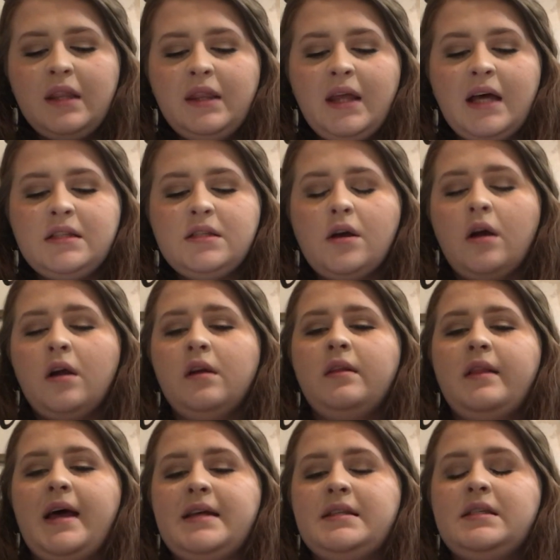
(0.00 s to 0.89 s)
that's
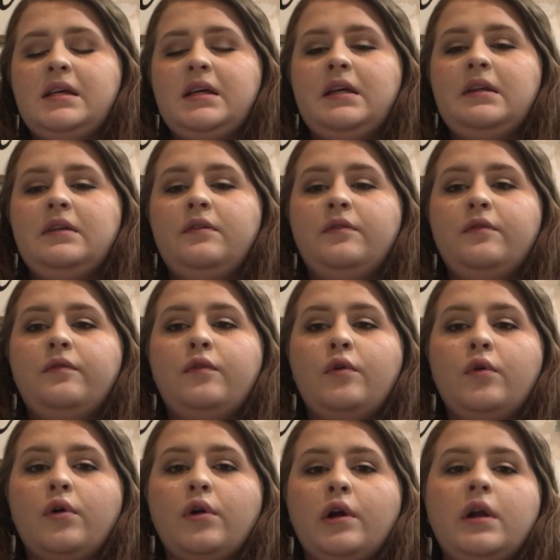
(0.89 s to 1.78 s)
our lesson
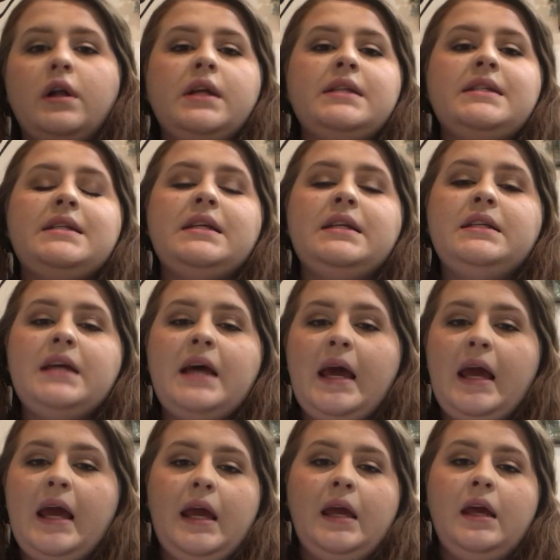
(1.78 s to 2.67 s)
for
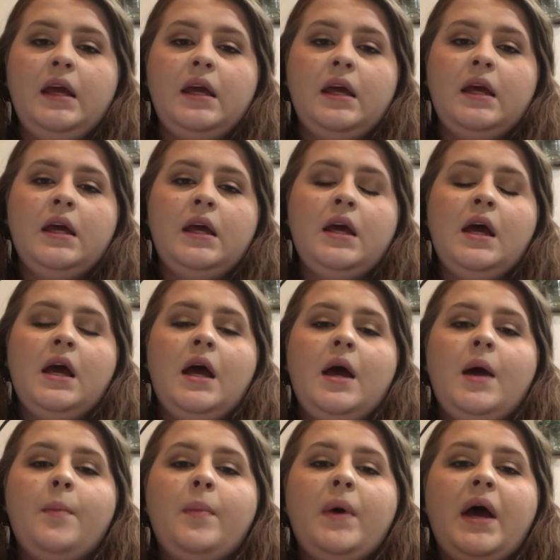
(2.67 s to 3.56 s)
today.
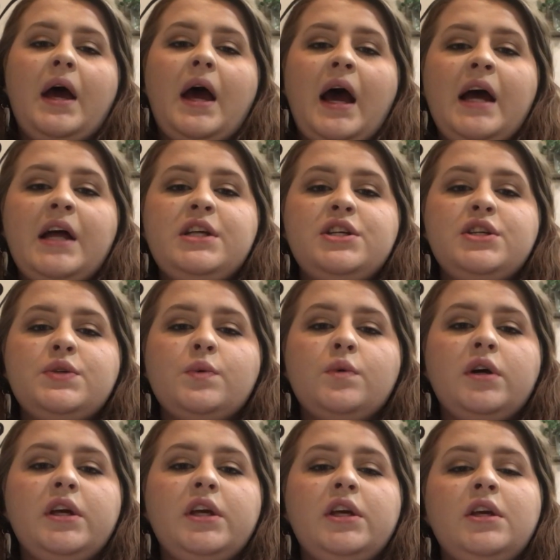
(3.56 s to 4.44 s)
But I just
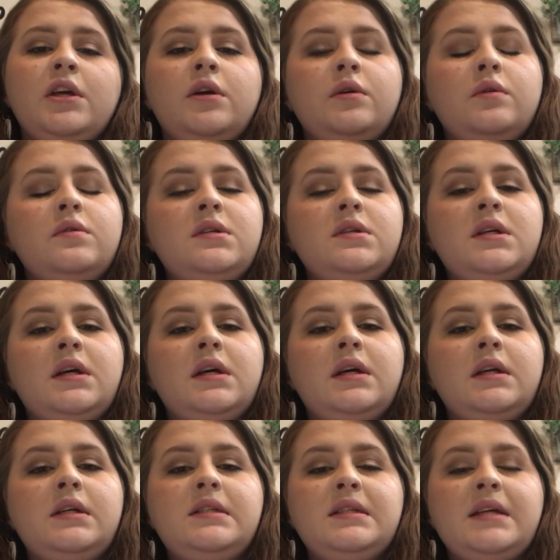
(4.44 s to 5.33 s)
want you
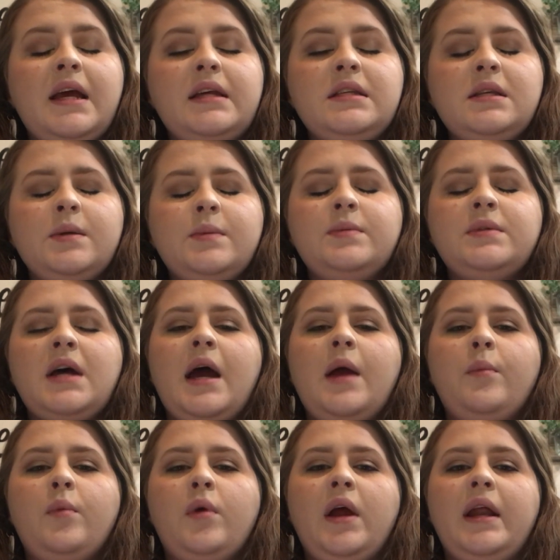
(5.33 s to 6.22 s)
to take some
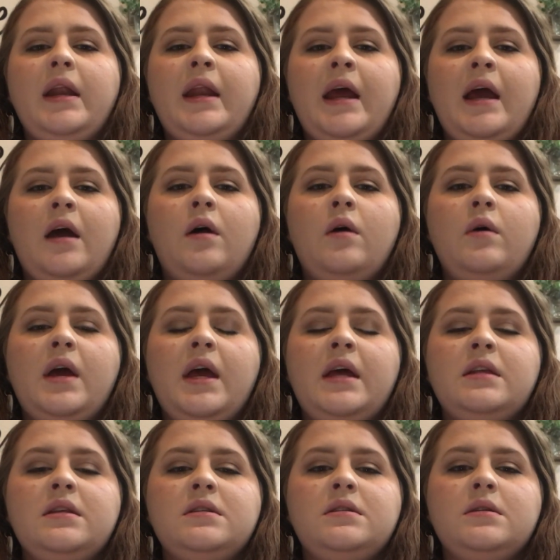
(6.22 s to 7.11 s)
time right now
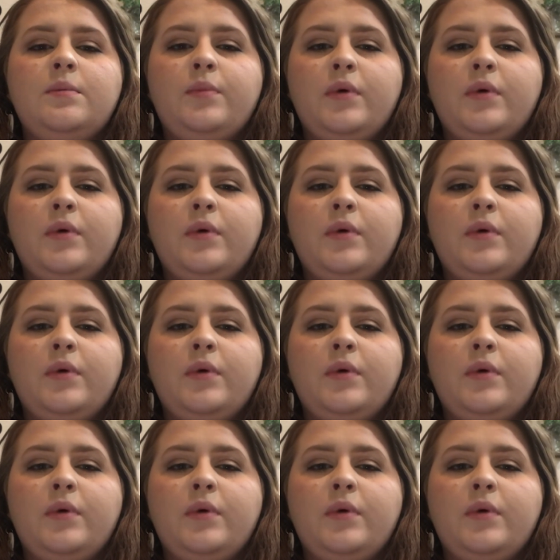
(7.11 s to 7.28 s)
and to